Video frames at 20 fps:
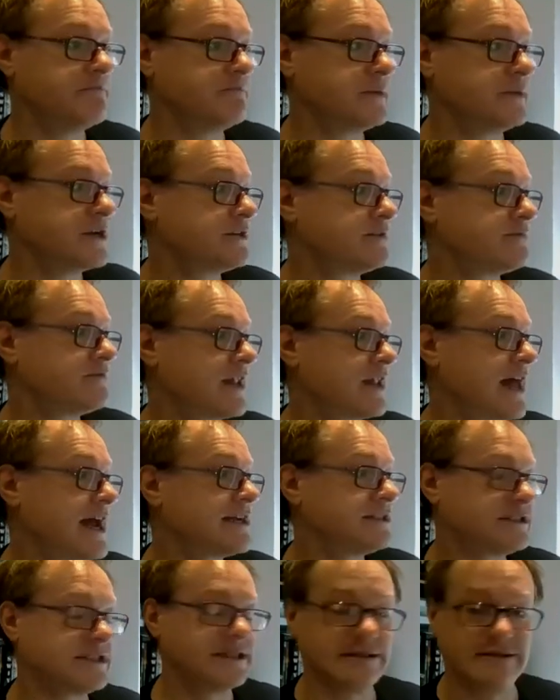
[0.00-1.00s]
beautiful
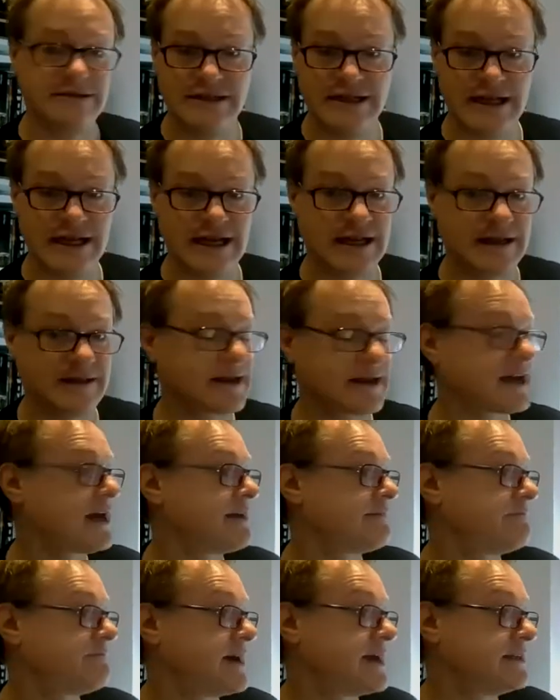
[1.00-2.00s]
ancient Neolithic
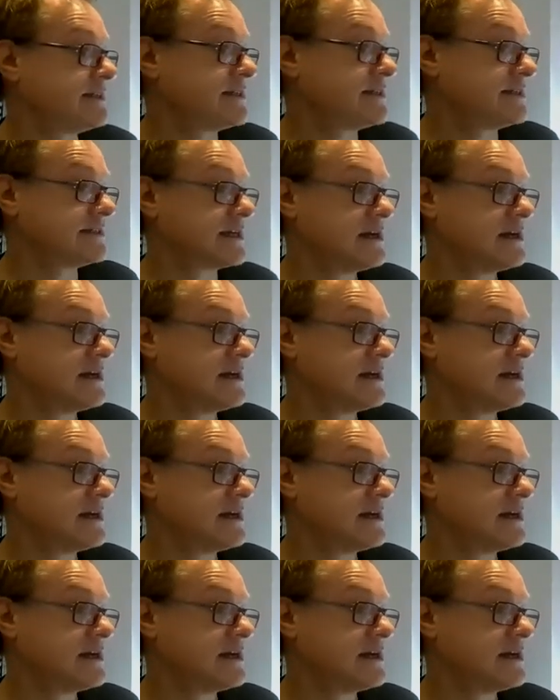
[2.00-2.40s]
cave paintings.